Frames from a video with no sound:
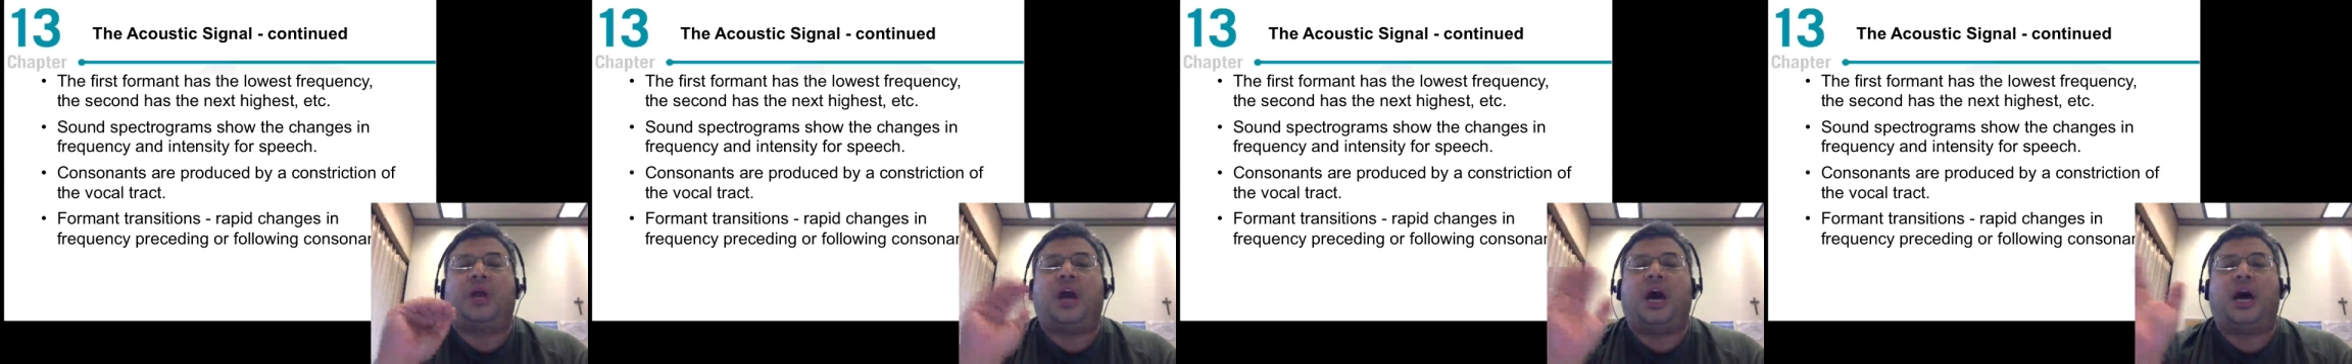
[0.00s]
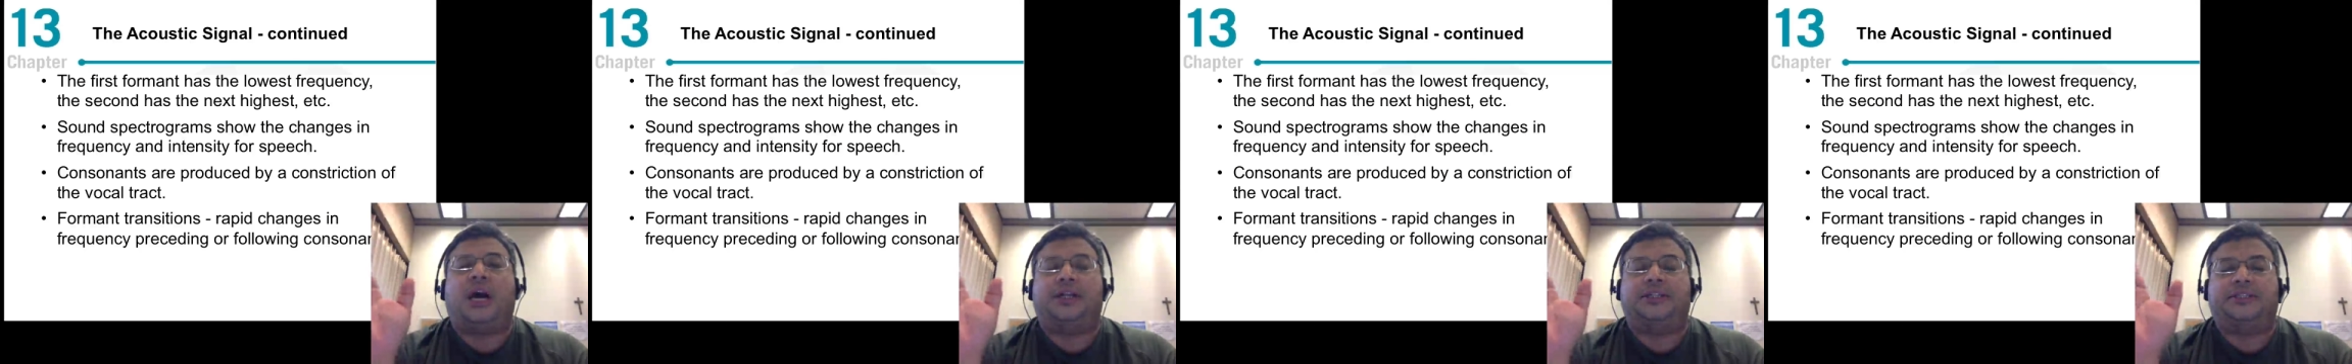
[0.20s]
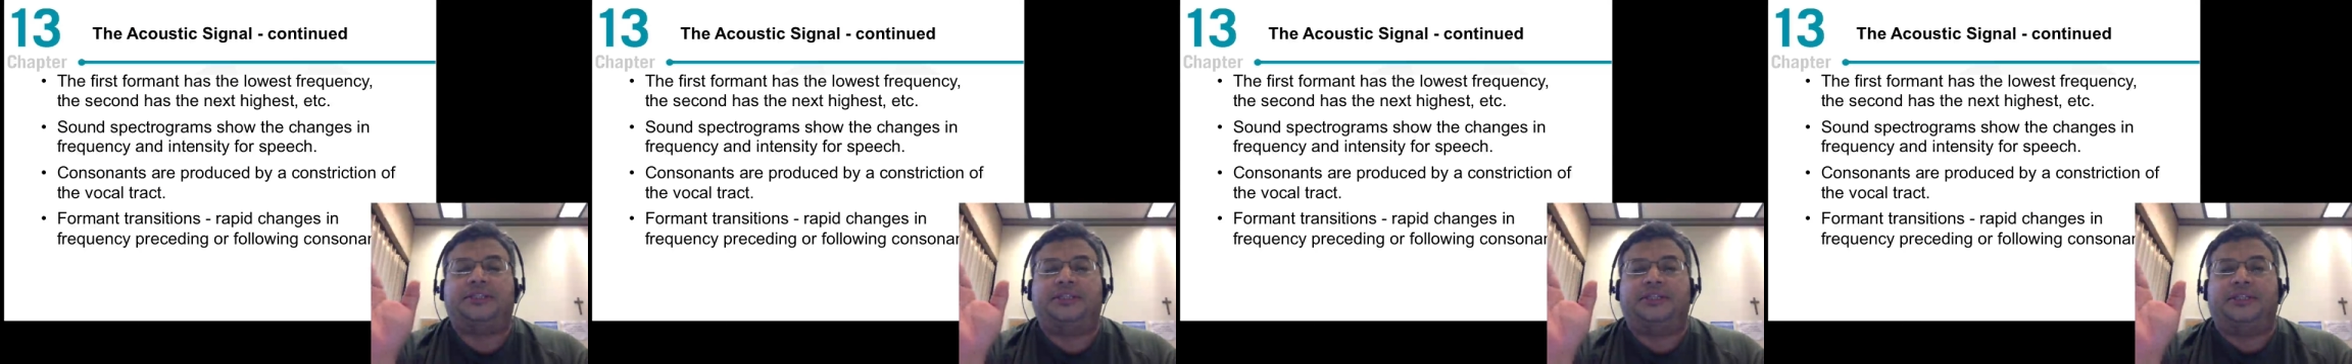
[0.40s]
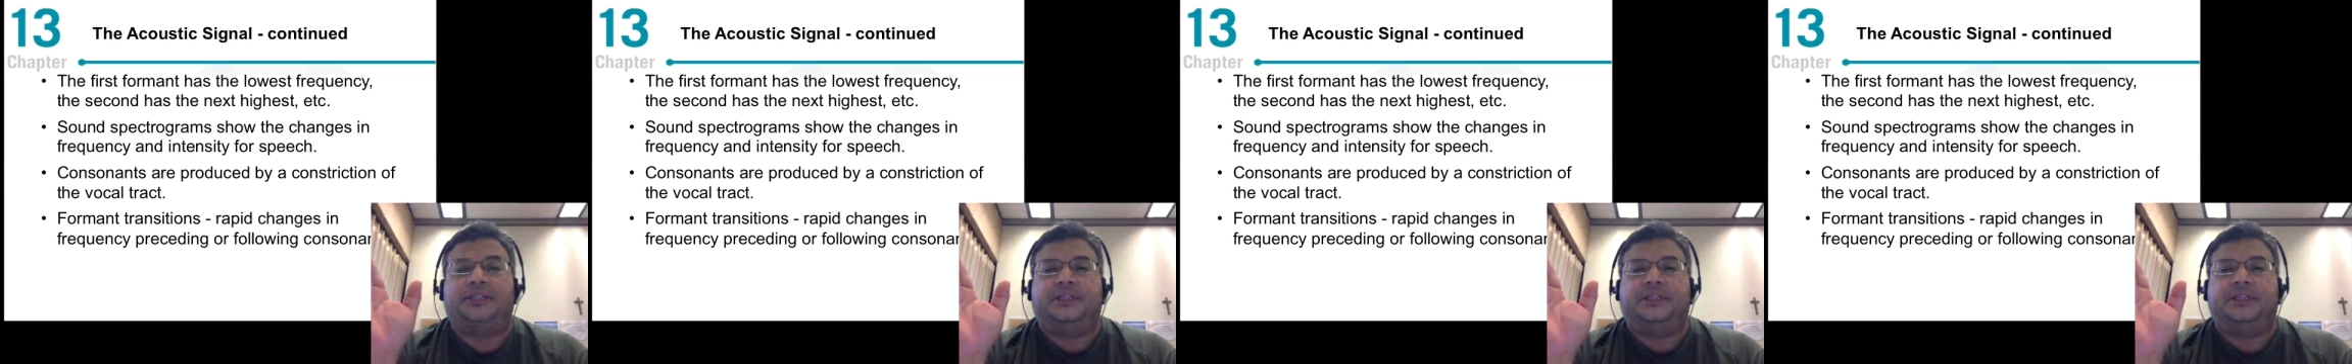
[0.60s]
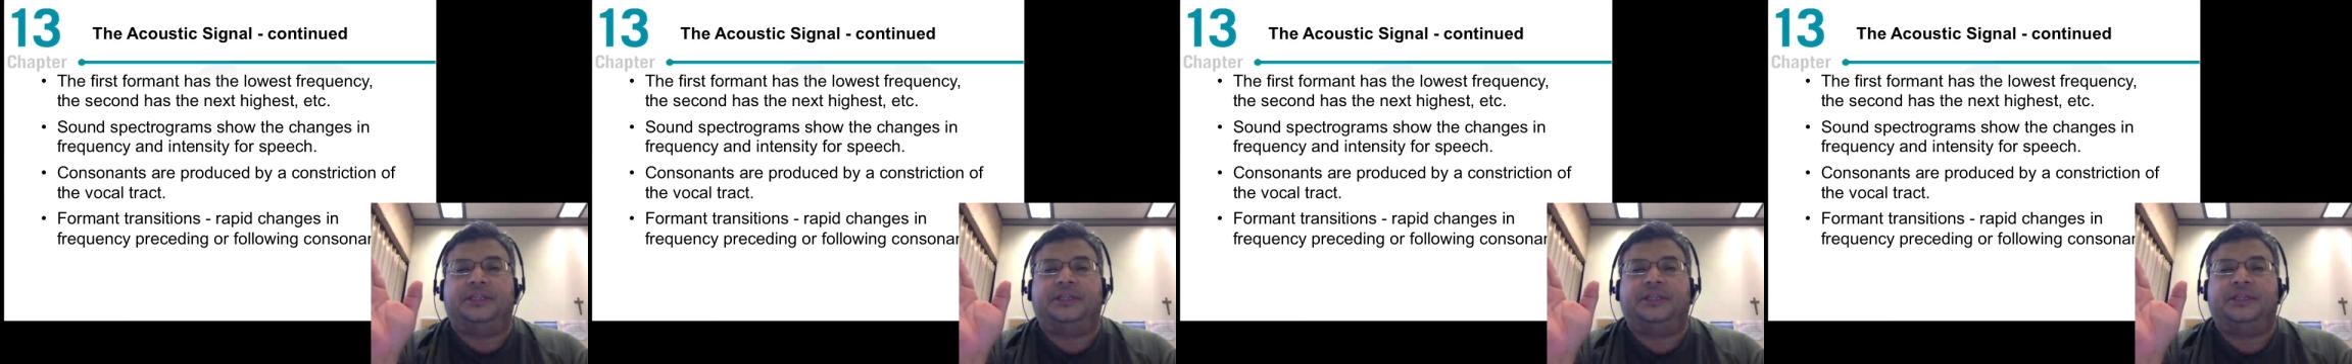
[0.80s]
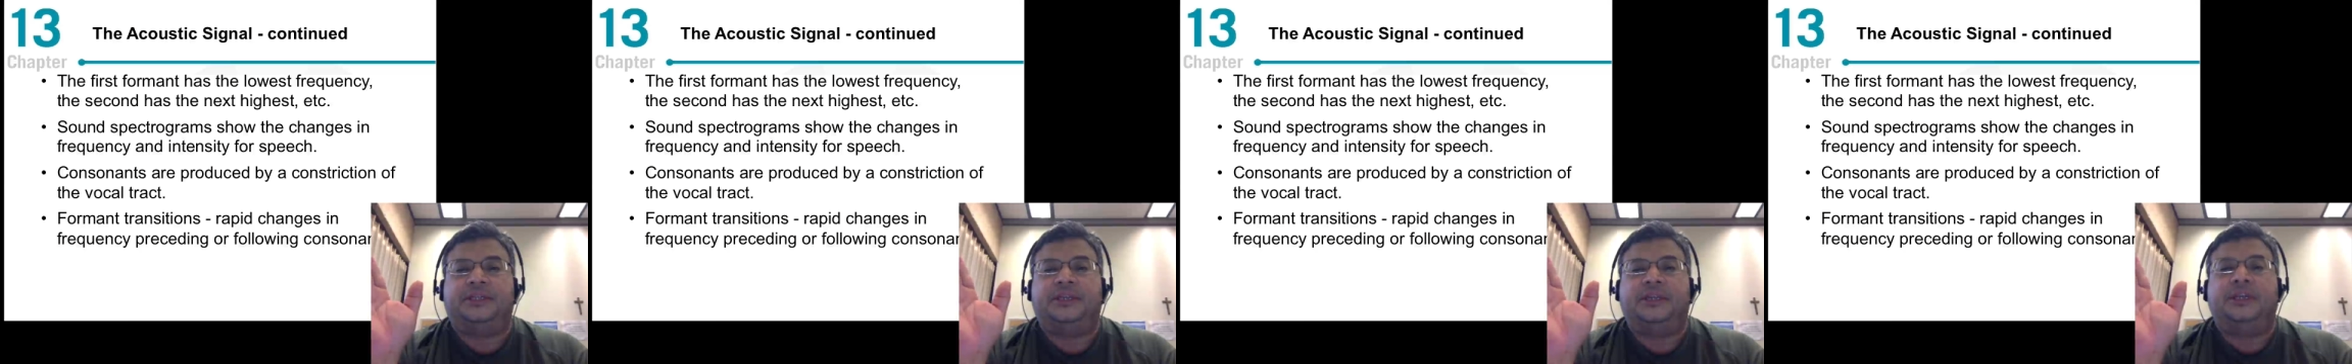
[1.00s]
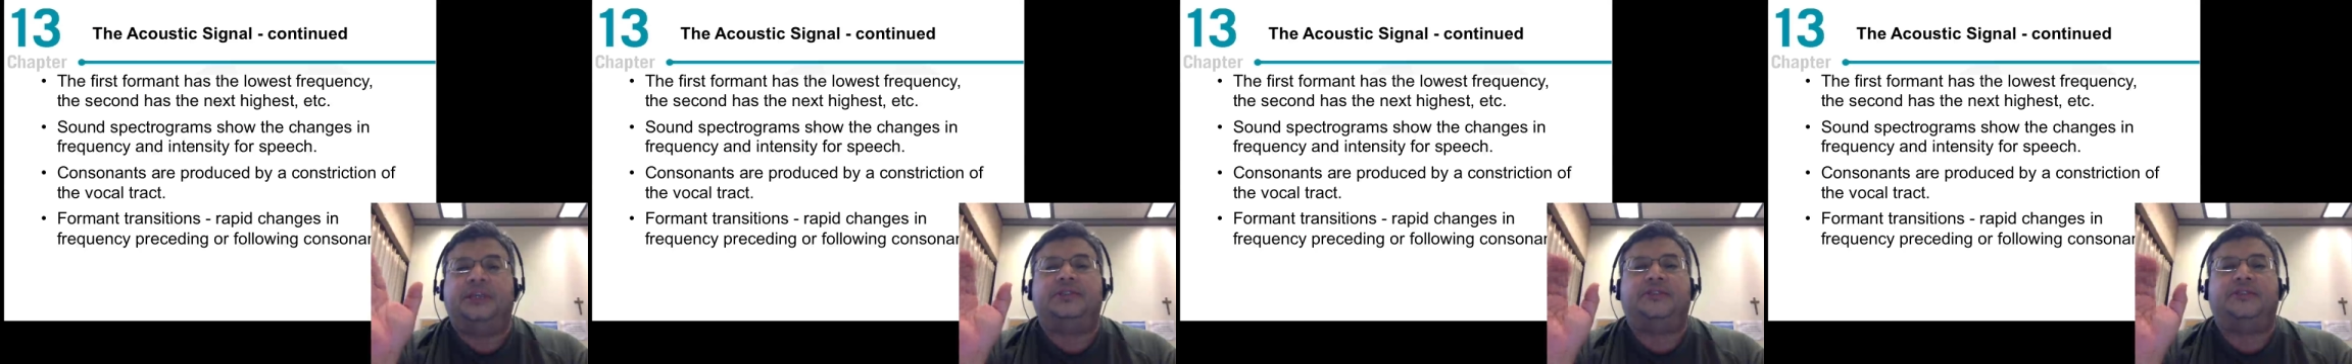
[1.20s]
consonant.